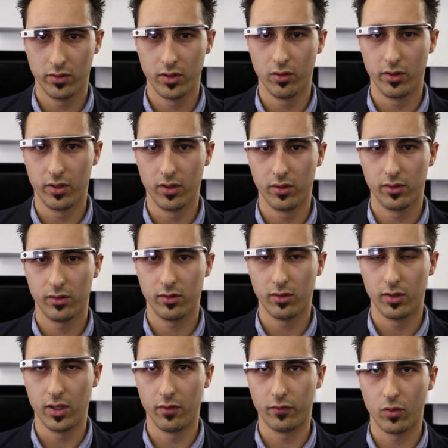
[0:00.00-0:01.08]
There it is.
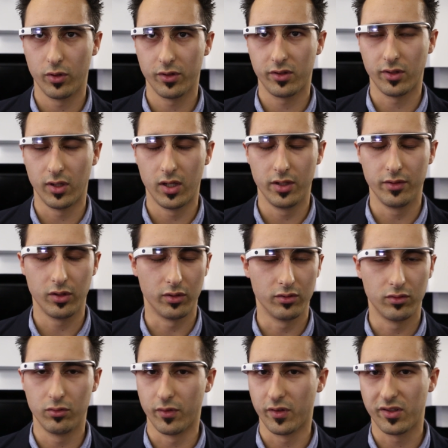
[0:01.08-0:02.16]
And of course, you can
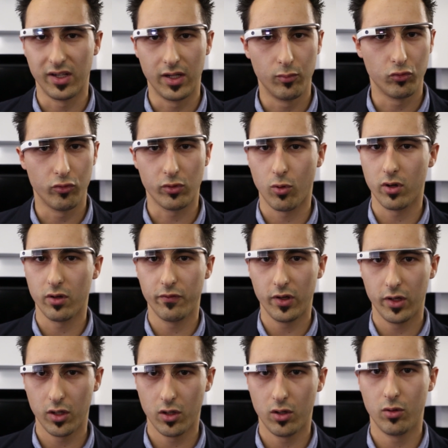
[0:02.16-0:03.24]
do the same, record a
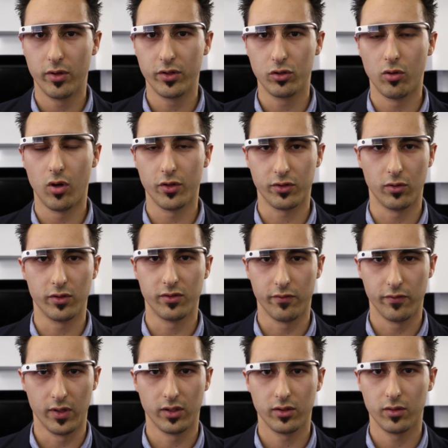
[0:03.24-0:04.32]
video and do all sorts of
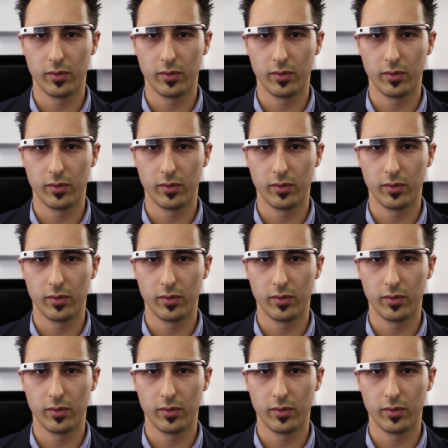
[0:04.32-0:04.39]
things.